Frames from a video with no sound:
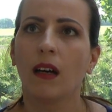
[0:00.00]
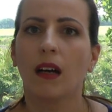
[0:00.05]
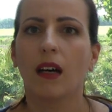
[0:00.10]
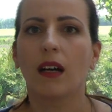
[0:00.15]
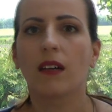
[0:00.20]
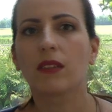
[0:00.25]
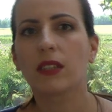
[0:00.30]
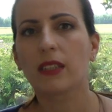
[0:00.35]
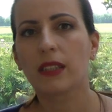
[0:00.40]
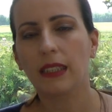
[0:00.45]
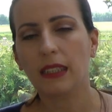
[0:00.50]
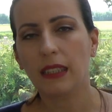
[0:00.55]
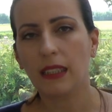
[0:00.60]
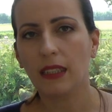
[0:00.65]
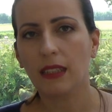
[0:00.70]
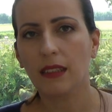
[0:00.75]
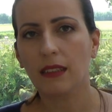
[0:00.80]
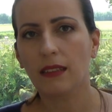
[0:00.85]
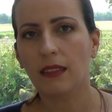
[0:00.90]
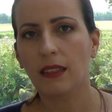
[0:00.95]
I was
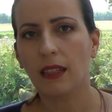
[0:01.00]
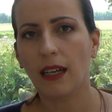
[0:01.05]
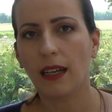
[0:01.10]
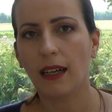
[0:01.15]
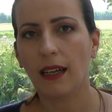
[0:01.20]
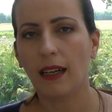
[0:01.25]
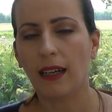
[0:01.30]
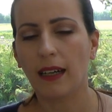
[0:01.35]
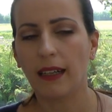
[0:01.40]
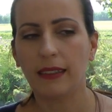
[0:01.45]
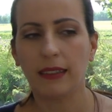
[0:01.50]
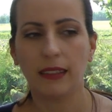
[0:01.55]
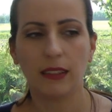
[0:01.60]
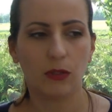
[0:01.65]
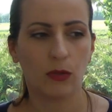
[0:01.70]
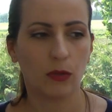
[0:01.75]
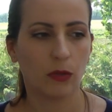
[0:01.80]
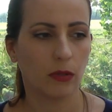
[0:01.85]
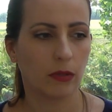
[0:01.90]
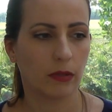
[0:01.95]
thinking I
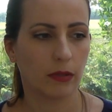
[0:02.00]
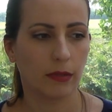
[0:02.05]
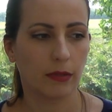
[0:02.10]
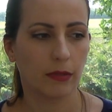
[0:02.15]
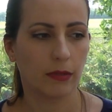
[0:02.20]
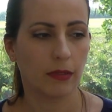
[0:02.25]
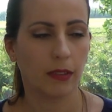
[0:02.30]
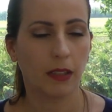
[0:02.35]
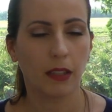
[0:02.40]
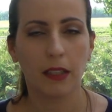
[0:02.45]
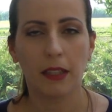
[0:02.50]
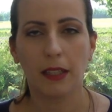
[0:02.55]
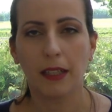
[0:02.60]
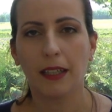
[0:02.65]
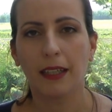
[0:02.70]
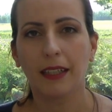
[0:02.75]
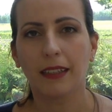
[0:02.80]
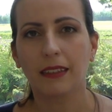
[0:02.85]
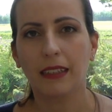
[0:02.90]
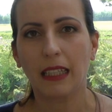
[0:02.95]
need to
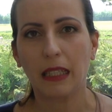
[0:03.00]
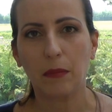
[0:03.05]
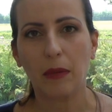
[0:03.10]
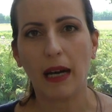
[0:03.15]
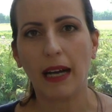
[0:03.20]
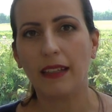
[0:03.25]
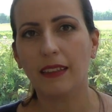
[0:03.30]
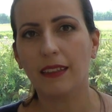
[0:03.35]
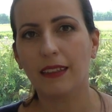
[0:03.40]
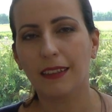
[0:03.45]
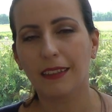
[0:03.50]
take my